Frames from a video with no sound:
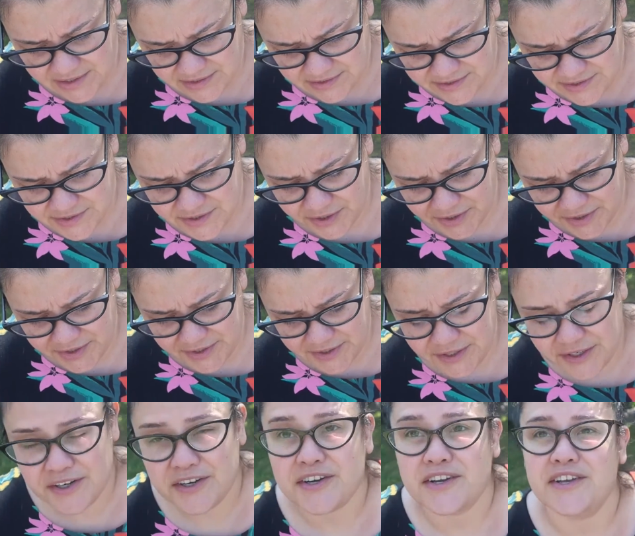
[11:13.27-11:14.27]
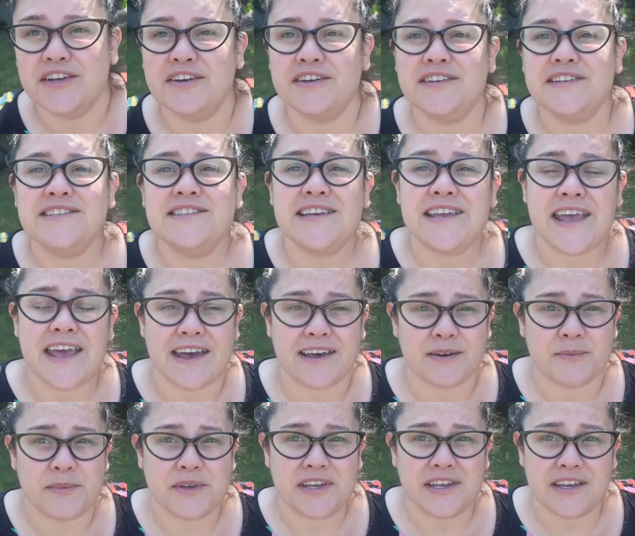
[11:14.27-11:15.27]
started her year in this
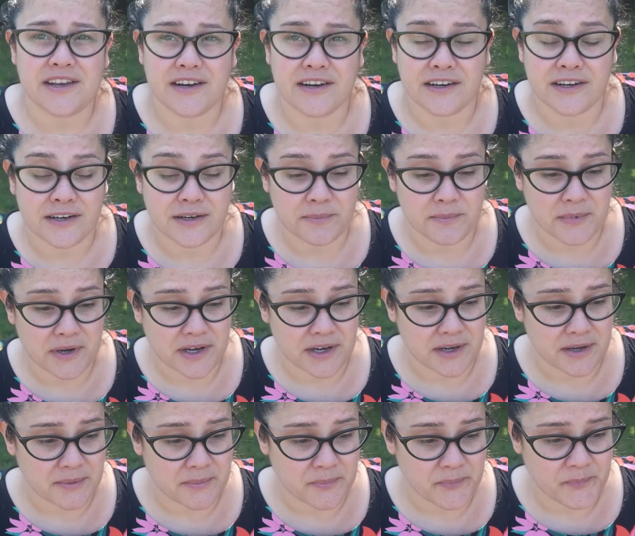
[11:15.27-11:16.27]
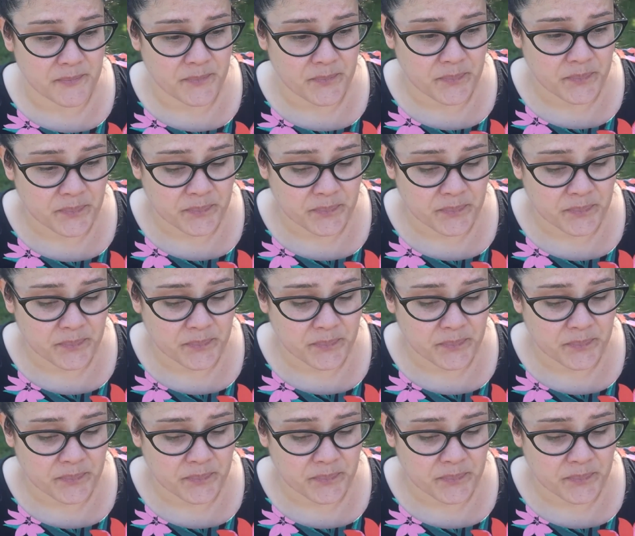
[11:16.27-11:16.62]
academy. Her mom